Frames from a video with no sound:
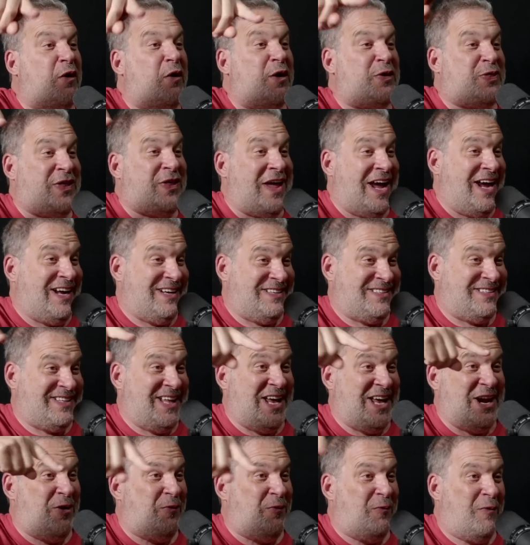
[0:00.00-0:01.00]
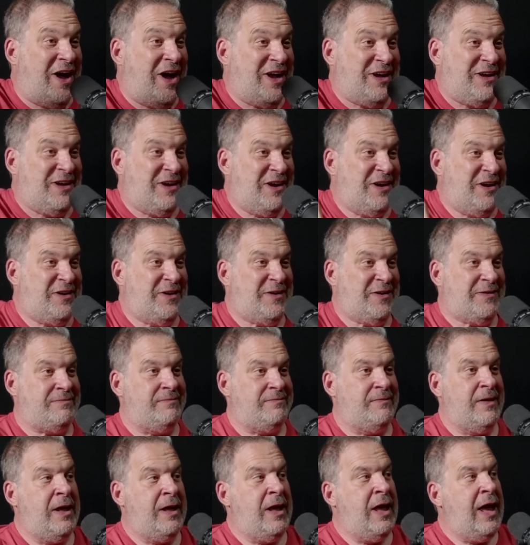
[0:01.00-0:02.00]
things they don't want you to do.
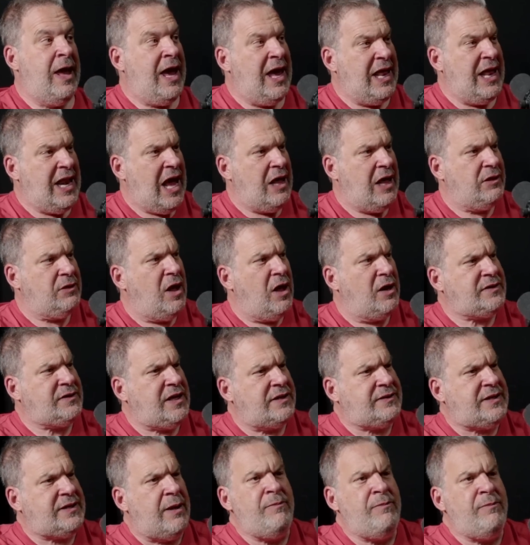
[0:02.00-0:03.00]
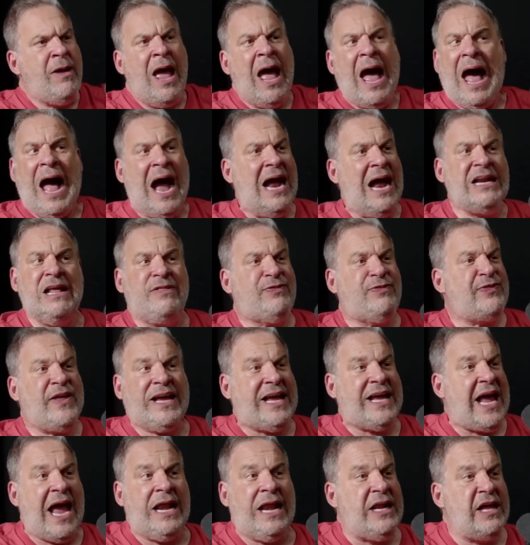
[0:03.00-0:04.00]
And I looked at them. I didn't
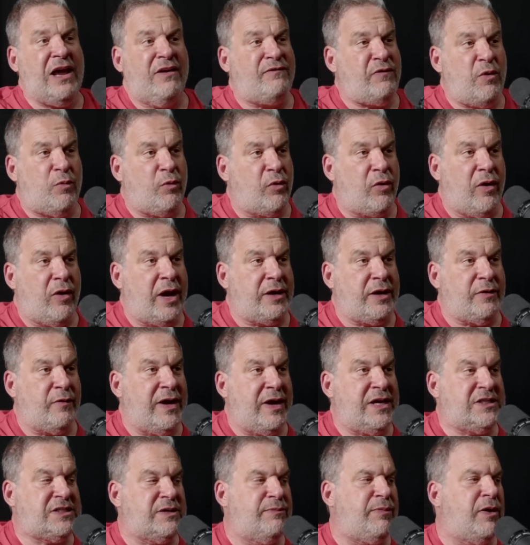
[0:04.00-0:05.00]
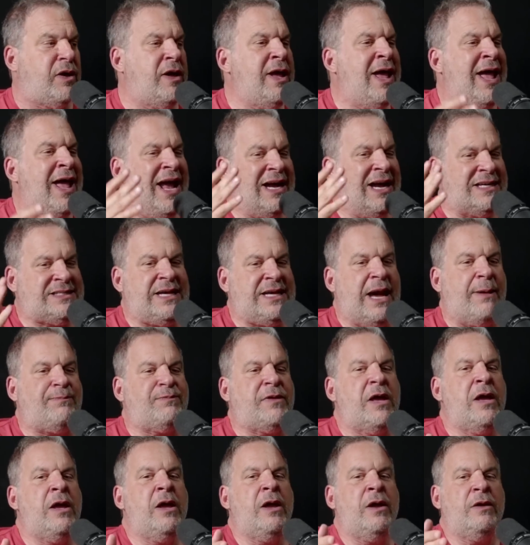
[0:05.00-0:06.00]
think any of them were unreasonable,
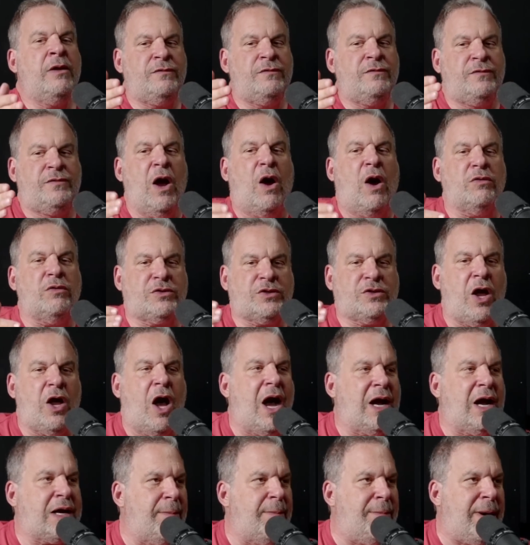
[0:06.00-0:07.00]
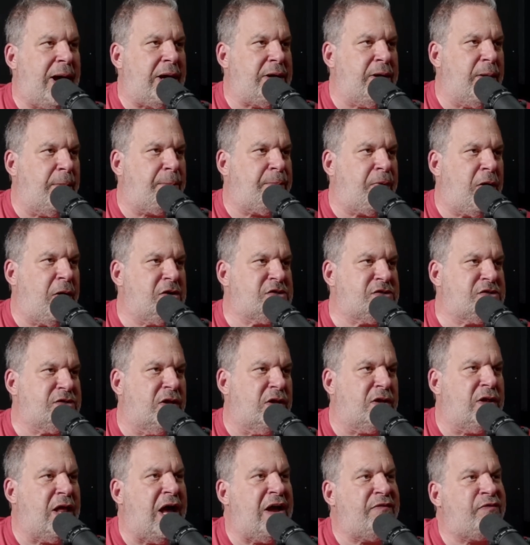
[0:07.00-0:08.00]
except don't talk about your
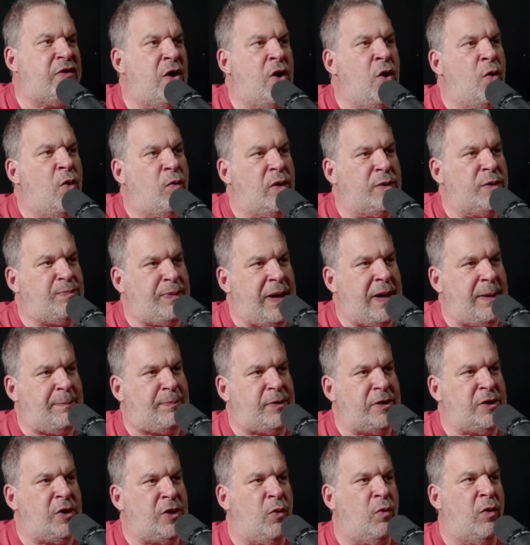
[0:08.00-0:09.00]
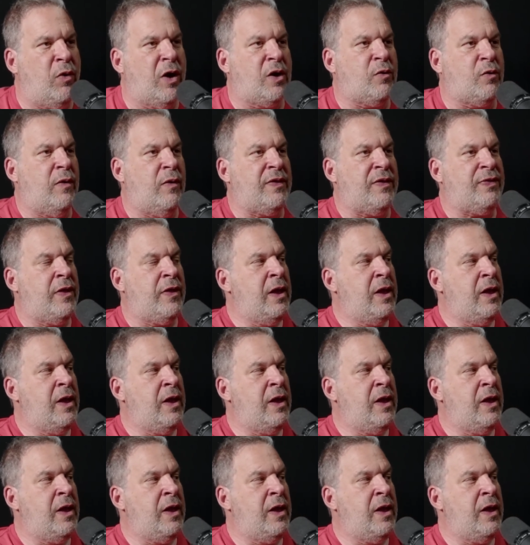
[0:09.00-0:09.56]
personal life with people you work with.